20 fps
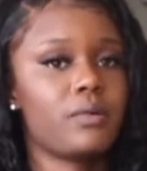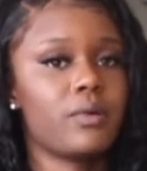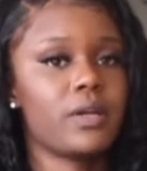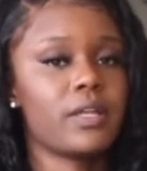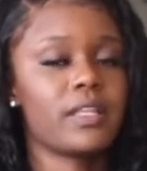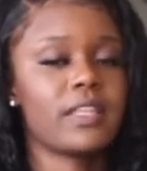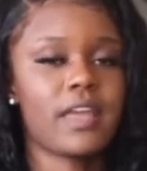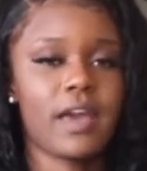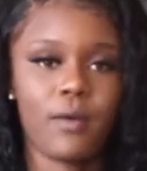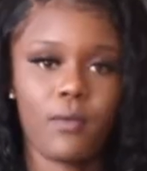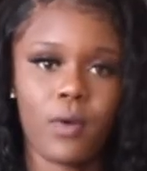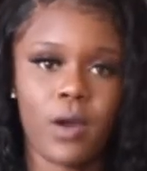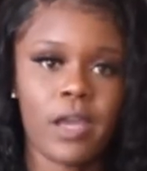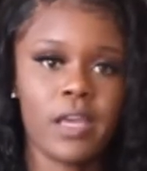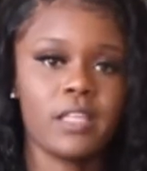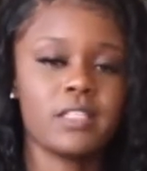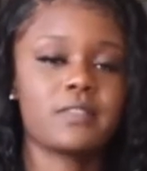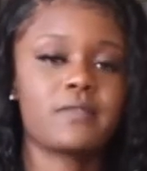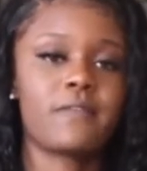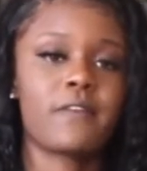That way it's
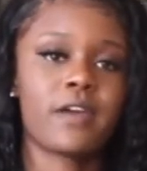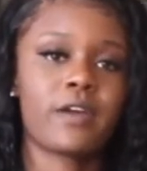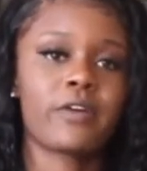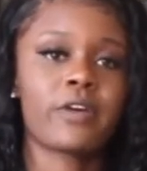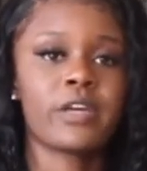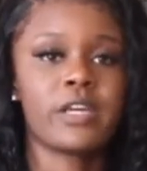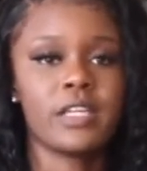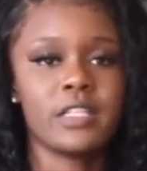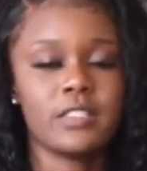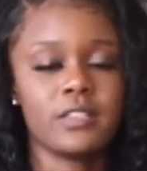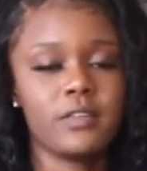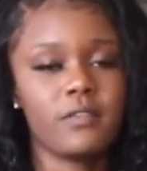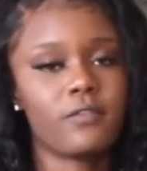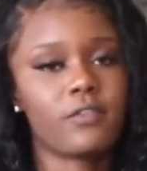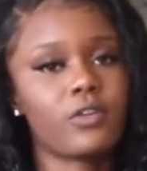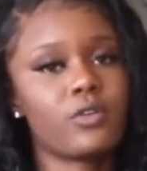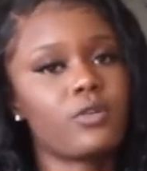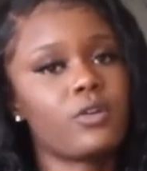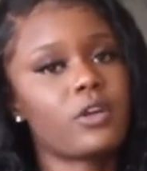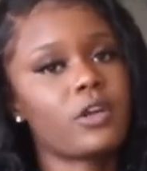very easy for you to
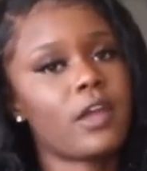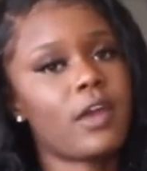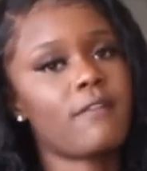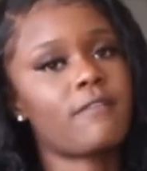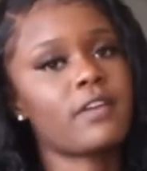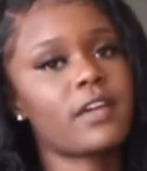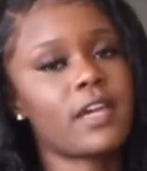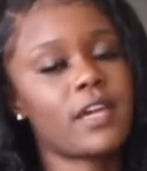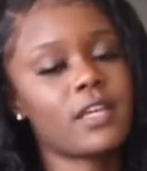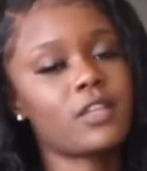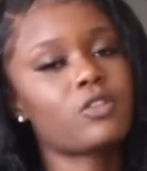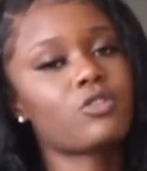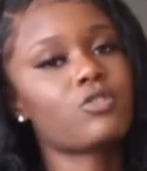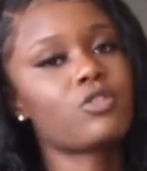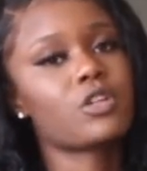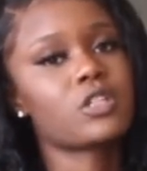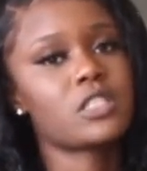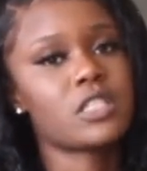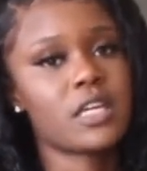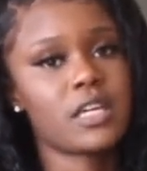navigate through your
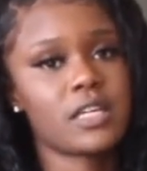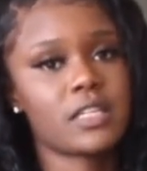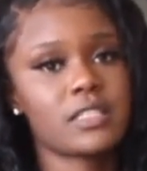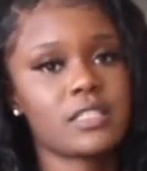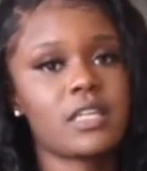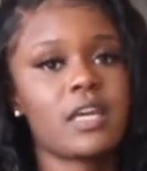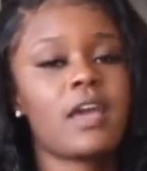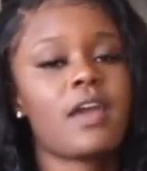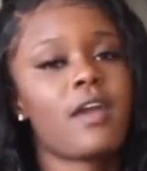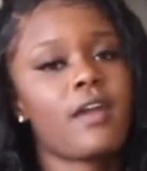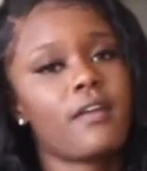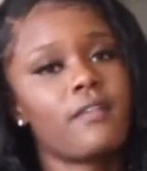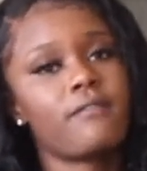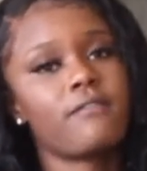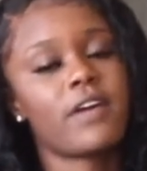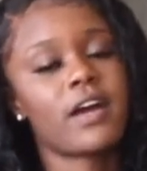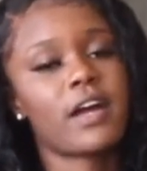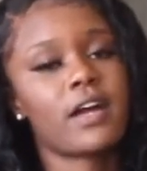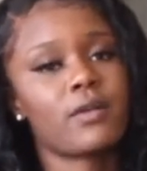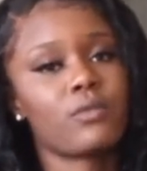text and
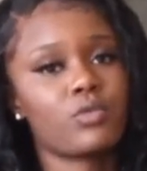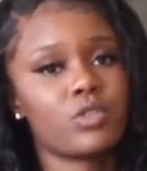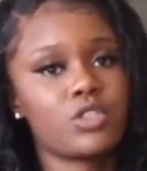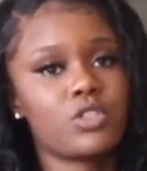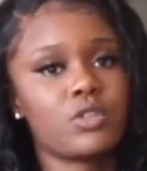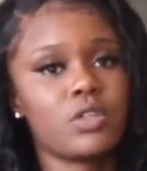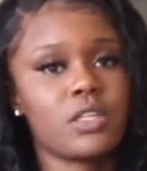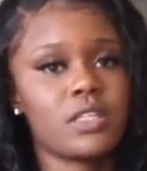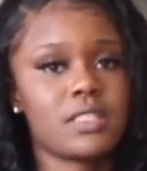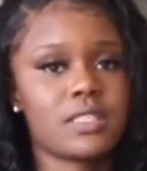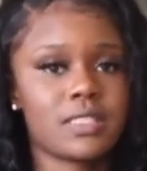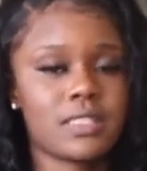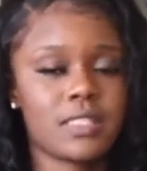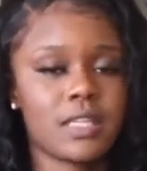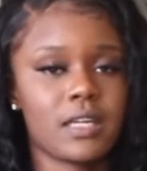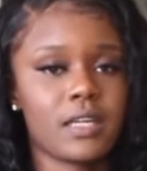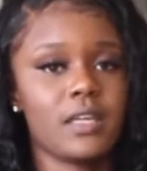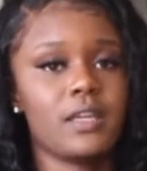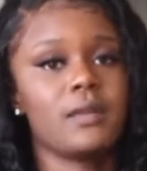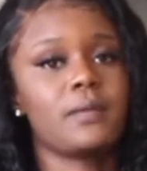find what you need to
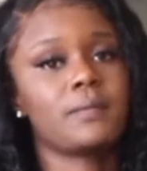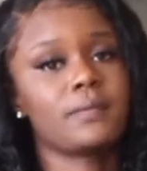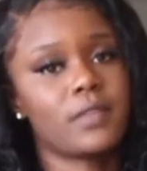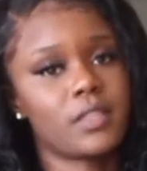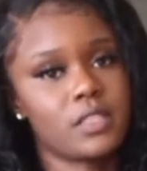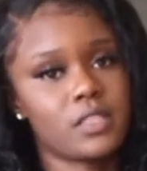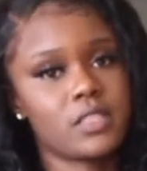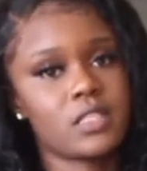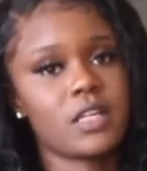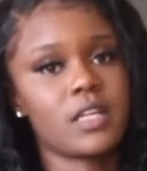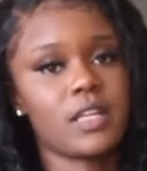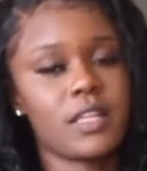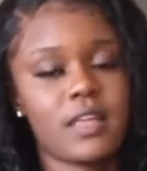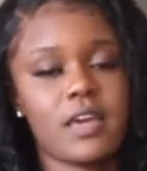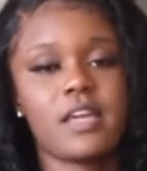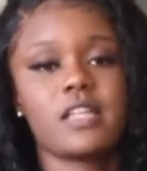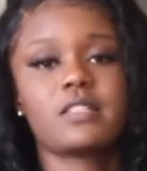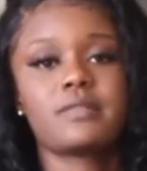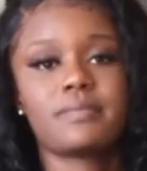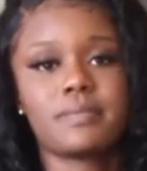study and study that
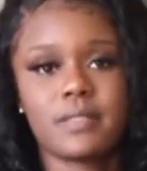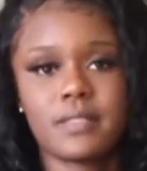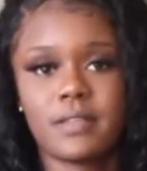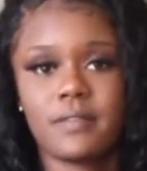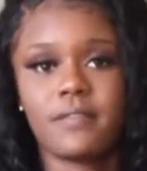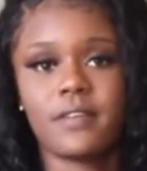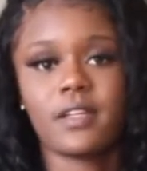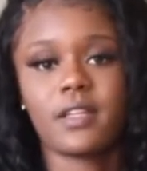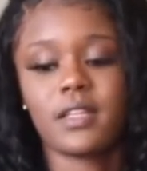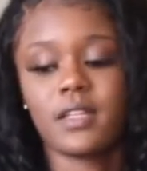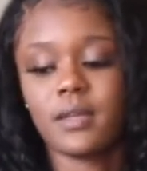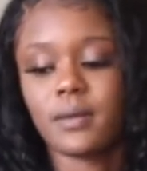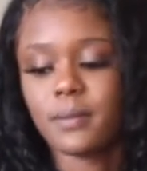specifically.